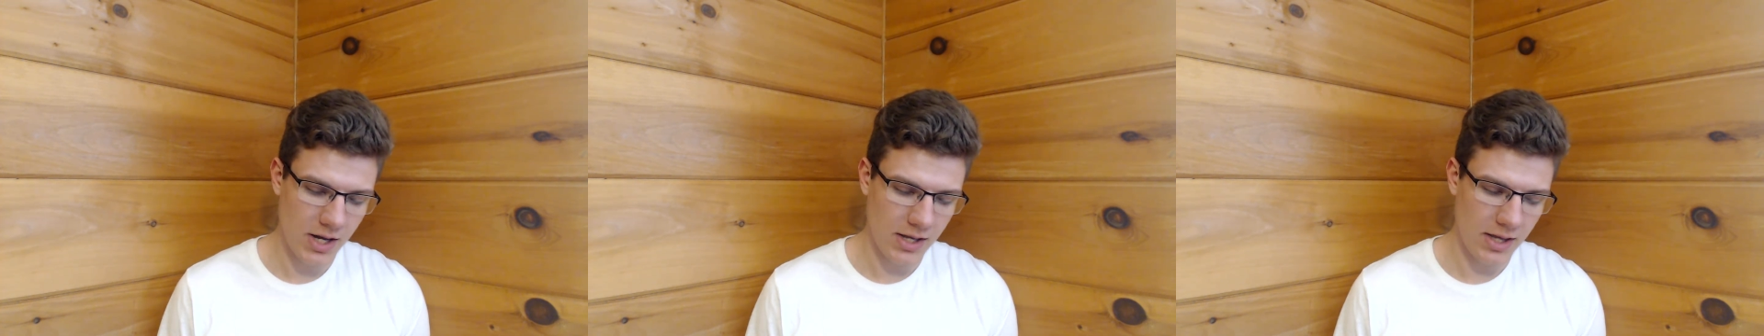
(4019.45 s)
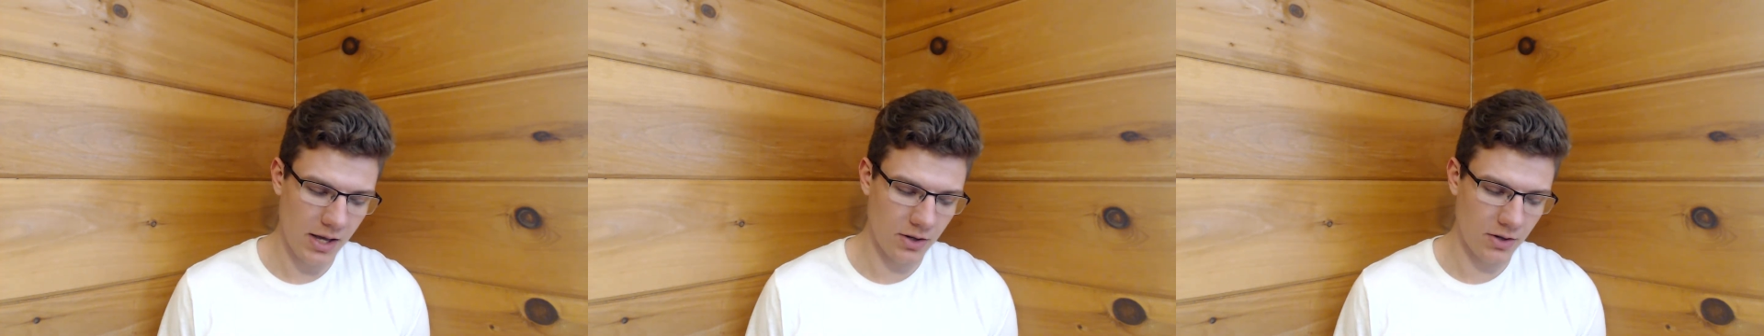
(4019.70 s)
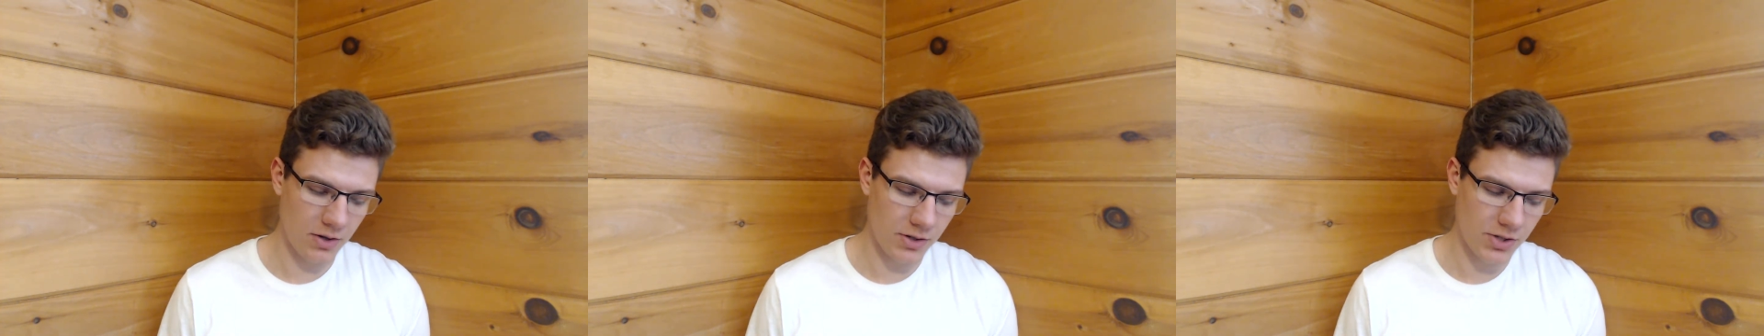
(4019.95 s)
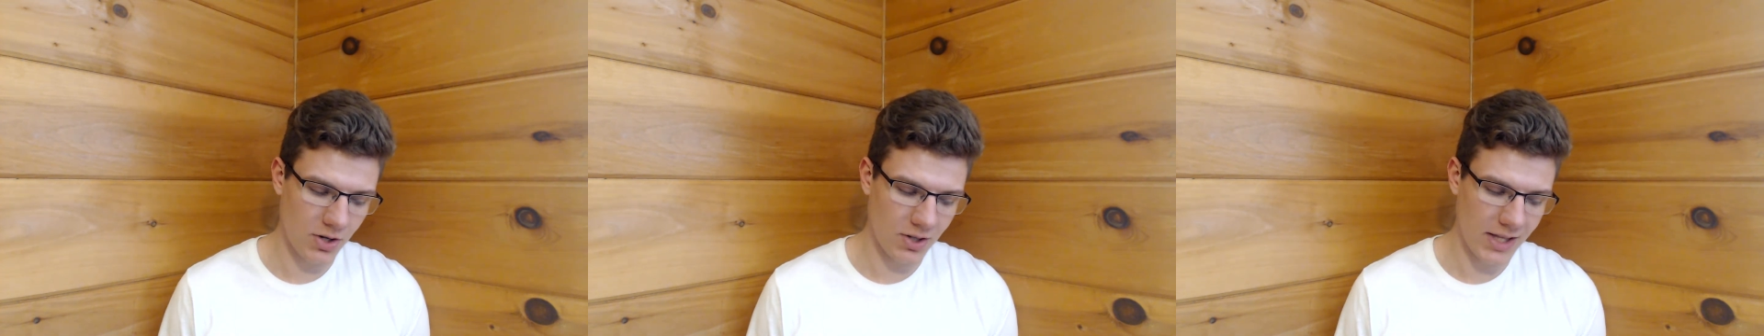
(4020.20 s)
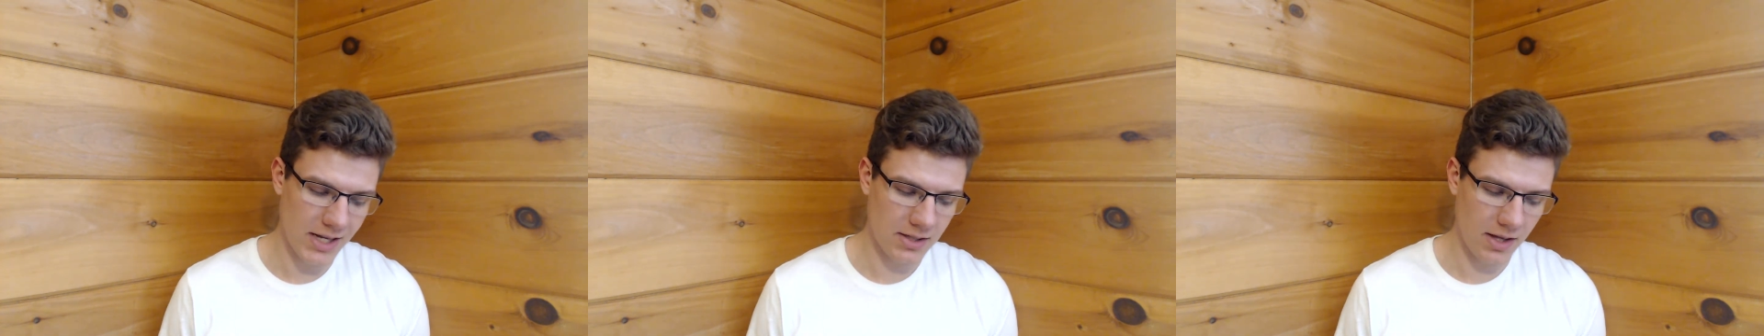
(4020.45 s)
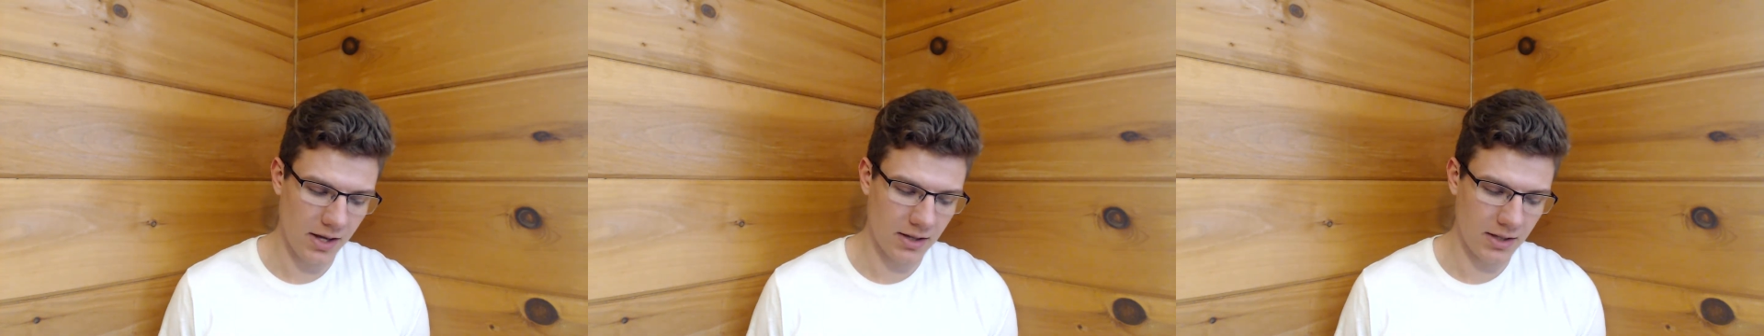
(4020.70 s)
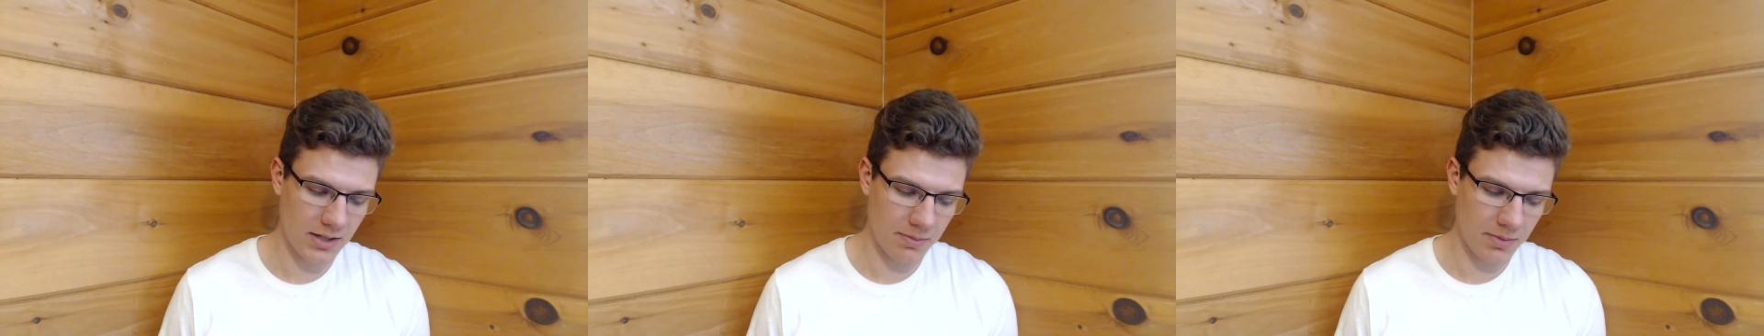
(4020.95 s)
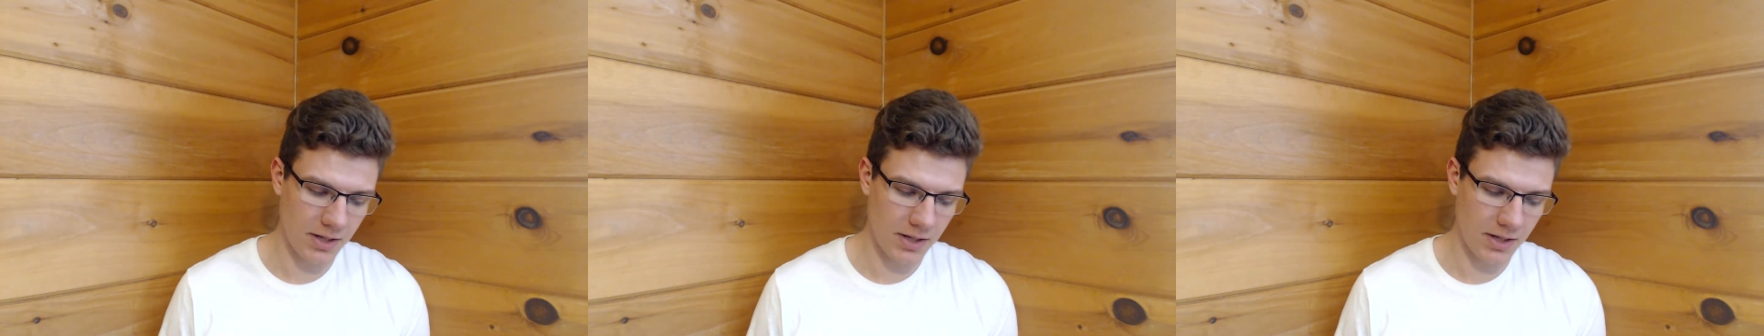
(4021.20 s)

yet girls are less likely to believe